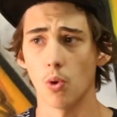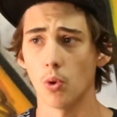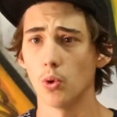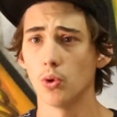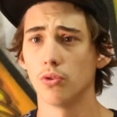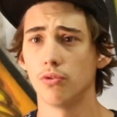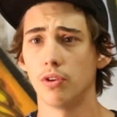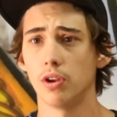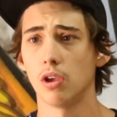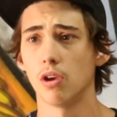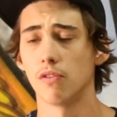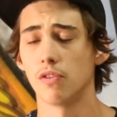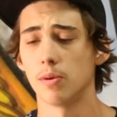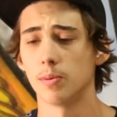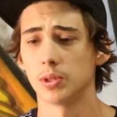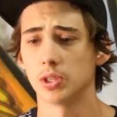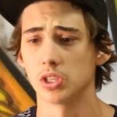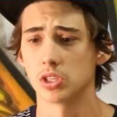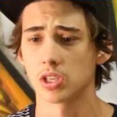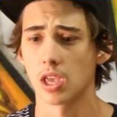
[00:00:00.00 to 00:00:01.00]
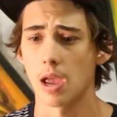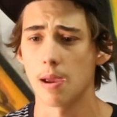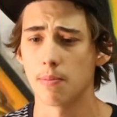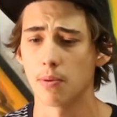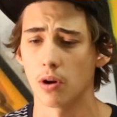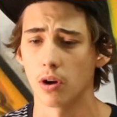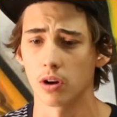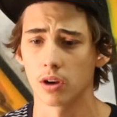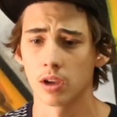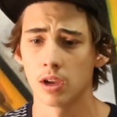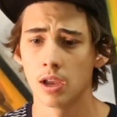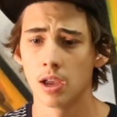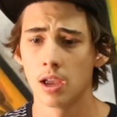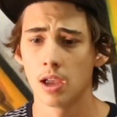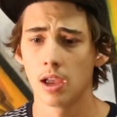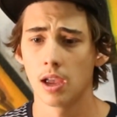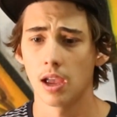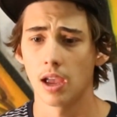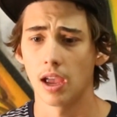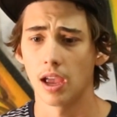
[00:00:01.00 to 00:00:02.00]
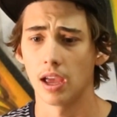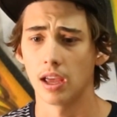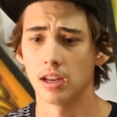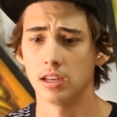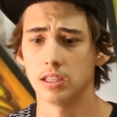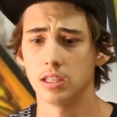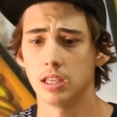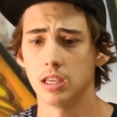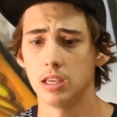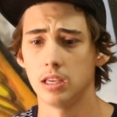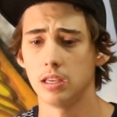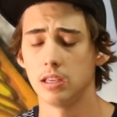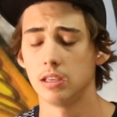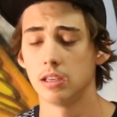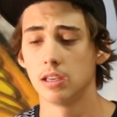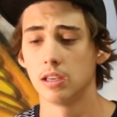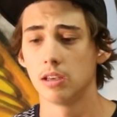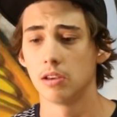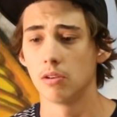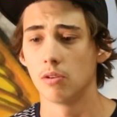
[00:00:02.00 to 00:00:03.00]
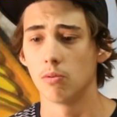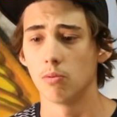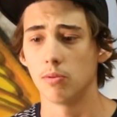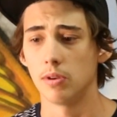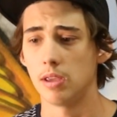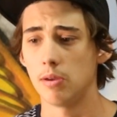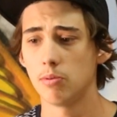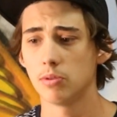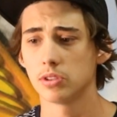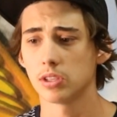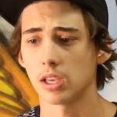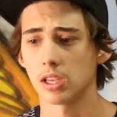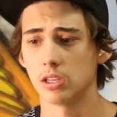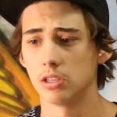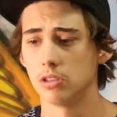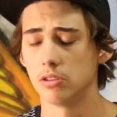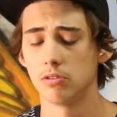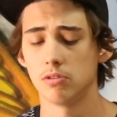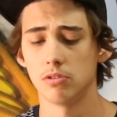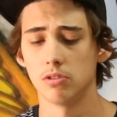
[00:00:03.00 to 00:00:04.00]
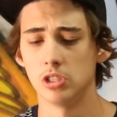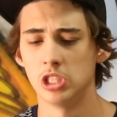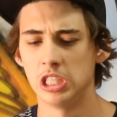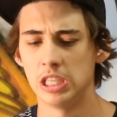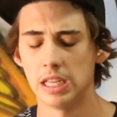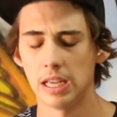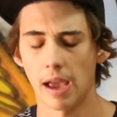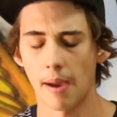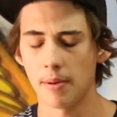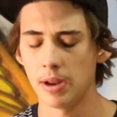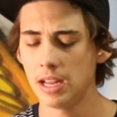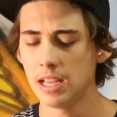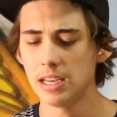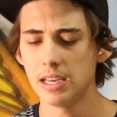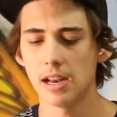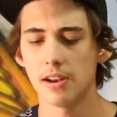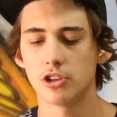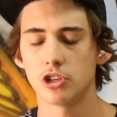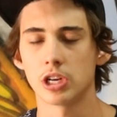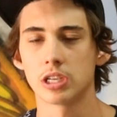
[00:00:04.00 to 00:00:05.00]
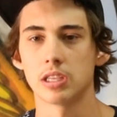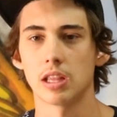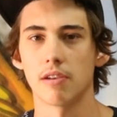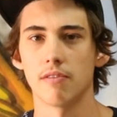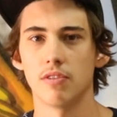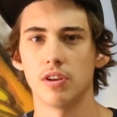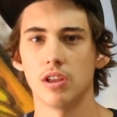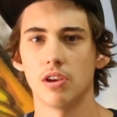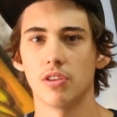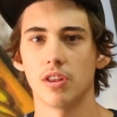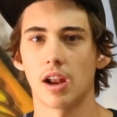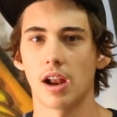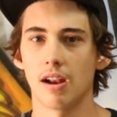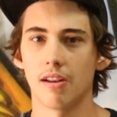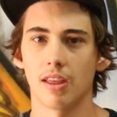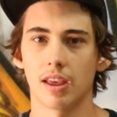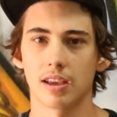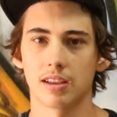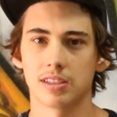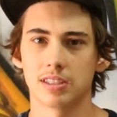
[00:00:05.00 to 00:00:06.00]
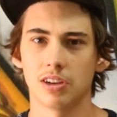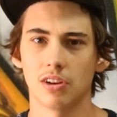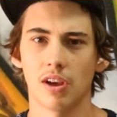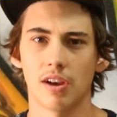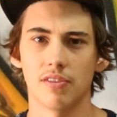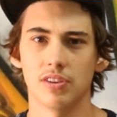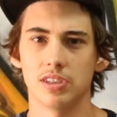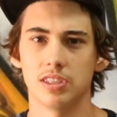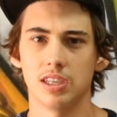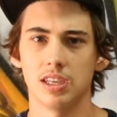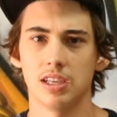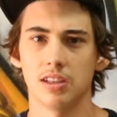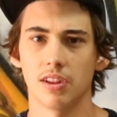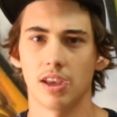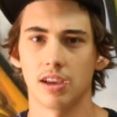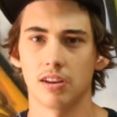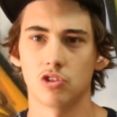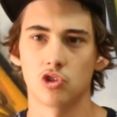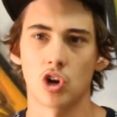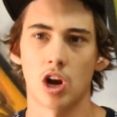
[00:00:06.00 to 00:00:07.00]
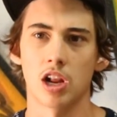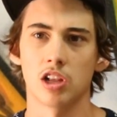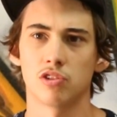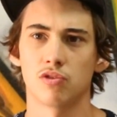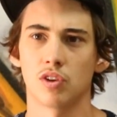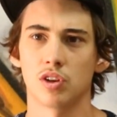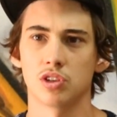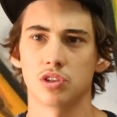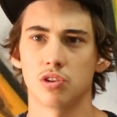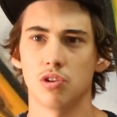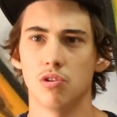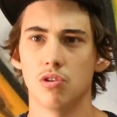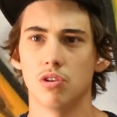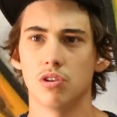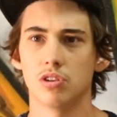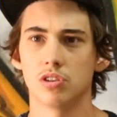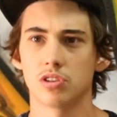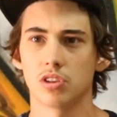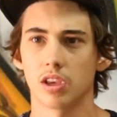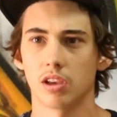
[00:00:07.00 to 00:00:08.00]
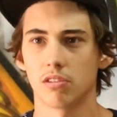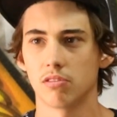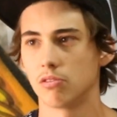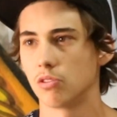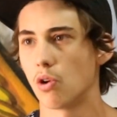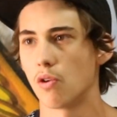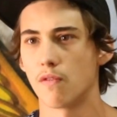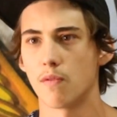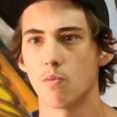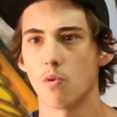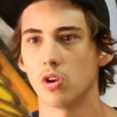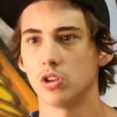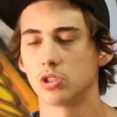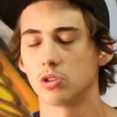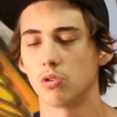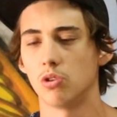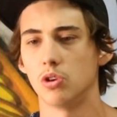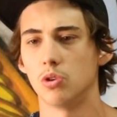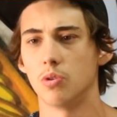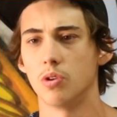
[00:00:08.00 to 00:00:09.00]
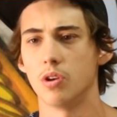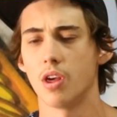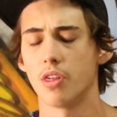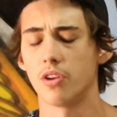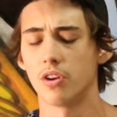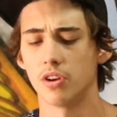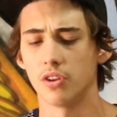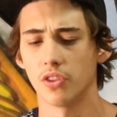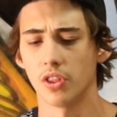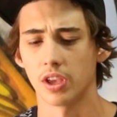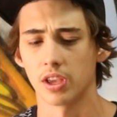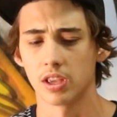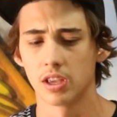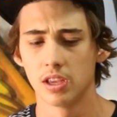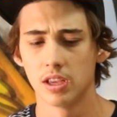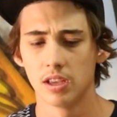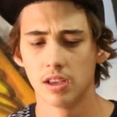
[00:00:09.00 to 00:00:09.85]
old video of him at the skate park, and he was like, I mean, he did tricks in that video that I like still haven't seen, like transferring scooters, like going from one scooter to another, and like